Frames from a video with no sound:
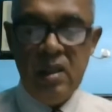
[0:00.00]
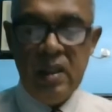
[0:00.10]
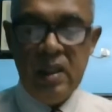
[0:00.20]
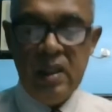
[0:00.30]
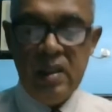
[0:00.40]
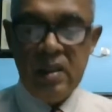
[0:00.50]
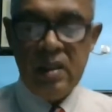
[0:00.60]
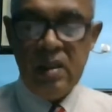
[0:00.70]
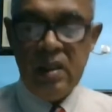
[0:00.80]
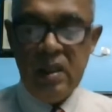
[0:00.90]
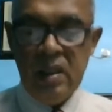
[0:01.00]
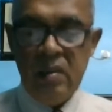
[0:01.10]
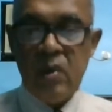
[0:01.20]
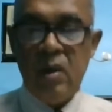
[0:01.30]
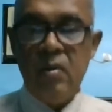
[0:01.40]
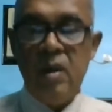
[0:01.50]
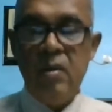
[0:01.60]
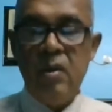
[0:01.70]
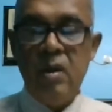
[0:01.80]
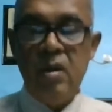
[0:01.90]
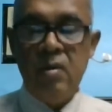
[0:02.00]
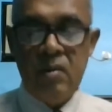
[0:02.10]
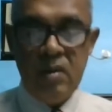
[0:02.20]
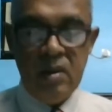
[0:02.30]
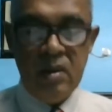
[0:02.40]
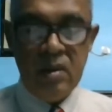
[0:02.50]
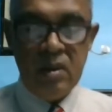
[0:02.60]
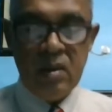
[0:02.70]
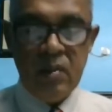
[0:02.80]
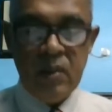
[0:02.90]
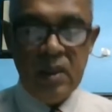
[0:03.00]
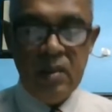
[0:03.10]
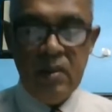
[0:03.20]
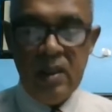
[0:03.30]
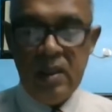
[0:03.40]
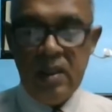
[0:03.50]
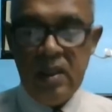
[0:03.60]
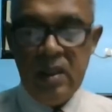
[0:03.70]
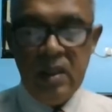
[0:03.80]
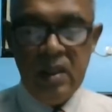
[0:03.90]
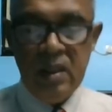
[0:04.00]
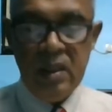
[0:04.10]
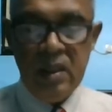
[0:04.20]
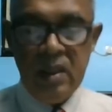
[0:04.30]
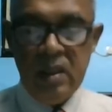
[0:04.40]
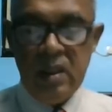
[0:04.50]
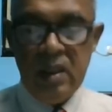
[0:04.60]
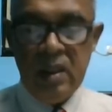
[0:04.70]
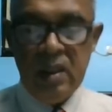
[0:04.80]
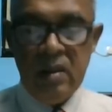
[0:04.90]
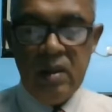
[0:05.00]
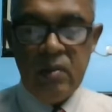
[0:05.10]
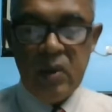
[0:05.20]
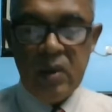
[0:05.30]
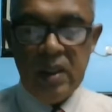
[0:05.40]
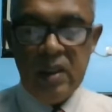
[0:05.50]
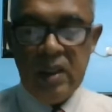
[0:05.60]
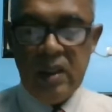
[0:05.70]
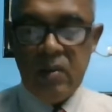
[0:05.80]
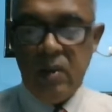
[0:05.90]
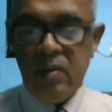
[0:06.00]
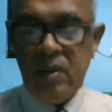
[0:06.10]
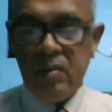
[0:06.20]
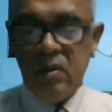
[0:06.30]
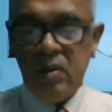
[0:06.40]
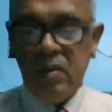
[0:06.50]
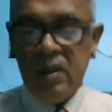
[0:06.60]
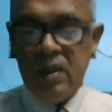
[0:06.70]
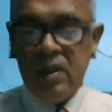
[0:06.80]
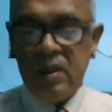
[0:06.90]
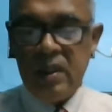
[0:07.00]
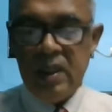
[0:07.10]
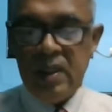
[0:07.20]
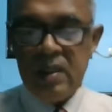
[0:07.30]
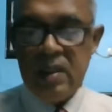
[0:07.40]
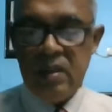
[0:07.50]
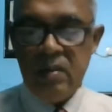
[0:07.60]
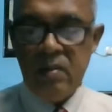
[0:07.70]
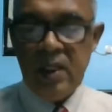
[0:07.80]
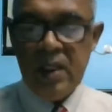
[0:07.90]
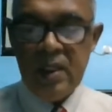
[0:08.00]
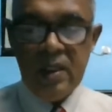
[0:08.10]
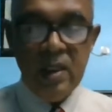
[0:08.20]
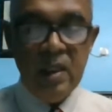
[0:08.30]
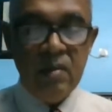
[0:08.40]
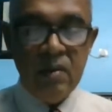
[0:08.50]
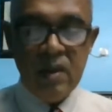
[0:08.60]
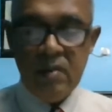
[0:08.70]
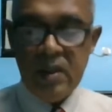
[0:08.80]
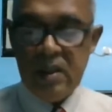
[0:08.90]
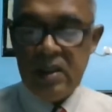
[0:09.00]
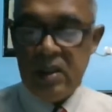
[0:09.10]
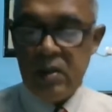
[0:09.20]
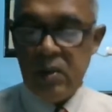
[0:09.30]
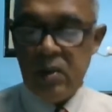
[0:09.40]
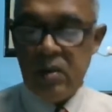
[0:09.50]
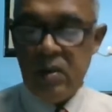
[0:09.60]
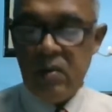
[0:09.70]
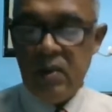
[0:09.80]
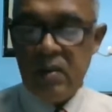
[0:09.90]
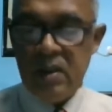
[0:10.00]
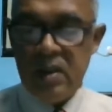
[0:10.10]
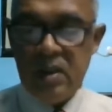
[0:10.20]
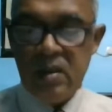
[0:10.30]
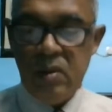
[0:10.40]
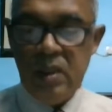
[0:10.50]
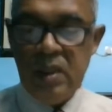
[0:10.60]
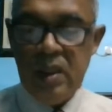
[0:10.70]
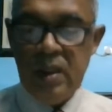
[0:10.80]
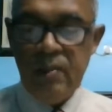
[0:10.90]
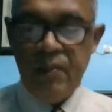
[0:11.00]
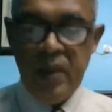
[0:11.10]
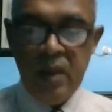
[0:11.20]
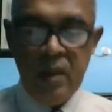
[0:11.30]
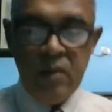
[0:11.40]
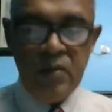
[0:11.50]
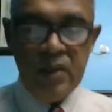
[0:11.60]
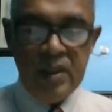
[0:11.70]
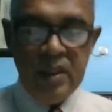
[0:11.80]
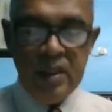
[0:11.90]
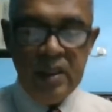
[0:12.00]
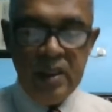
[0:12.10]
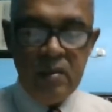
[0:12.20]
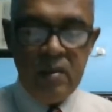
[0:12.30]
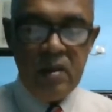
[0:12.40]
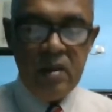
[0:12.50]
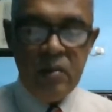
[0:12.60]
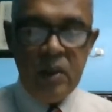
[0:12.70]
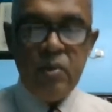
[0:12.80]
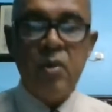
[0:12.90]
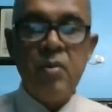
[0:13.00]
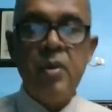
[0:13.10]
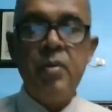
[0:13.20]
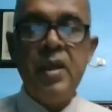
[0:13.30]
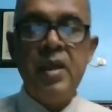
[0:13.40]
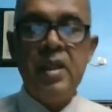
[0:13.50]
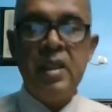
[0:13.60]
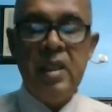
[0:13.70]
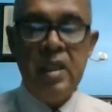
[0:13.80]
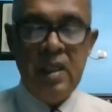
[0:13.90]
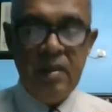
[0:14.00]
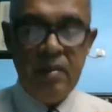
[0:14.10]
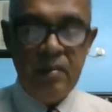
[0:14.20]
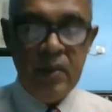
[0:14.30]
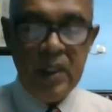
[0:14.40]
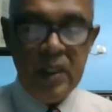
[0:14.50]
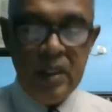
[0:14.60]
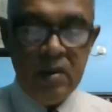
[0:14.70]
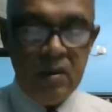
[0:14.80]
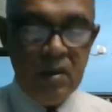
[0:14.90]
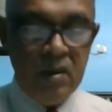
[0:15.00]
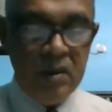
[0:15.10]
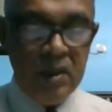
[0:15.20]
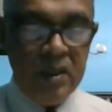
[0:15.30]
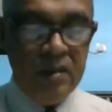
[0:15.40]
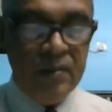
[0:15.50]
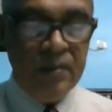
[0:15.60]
there is any problem of compatibility, then the potential problems will be discussed by the pharmacist, responsible pharmacist, with the physician before preparing the PN solution.